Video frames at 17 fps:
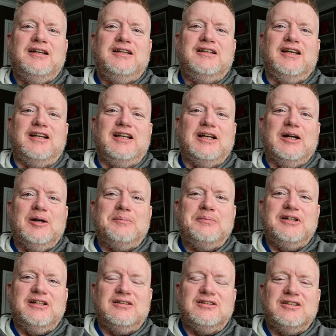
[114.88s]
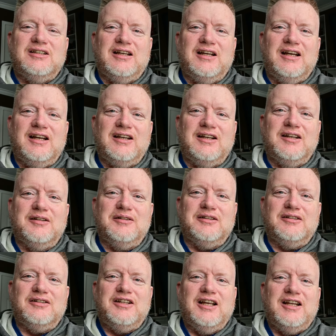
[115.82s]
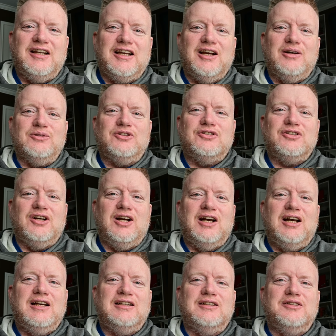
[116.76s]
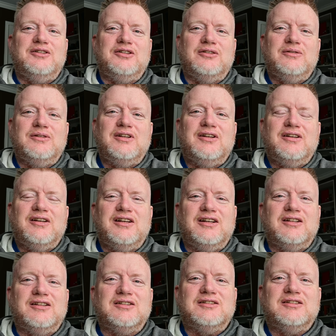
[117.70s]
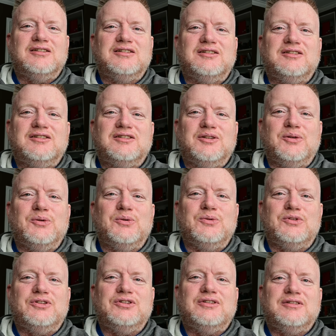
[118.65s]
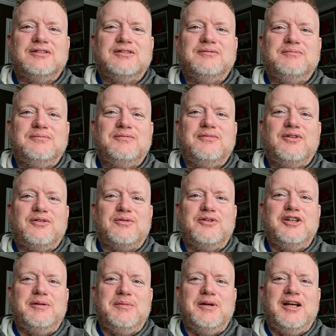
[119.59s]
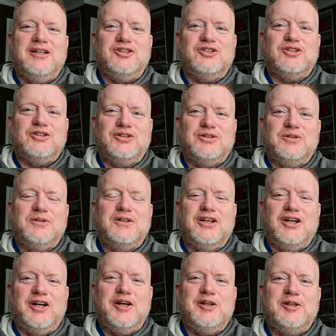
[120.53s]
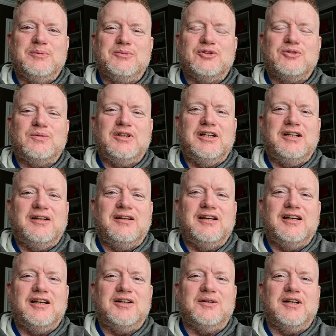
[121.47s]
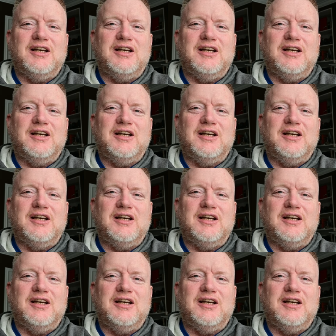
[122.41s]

getting up each day and getting outside and doing things. It's those three major items right there,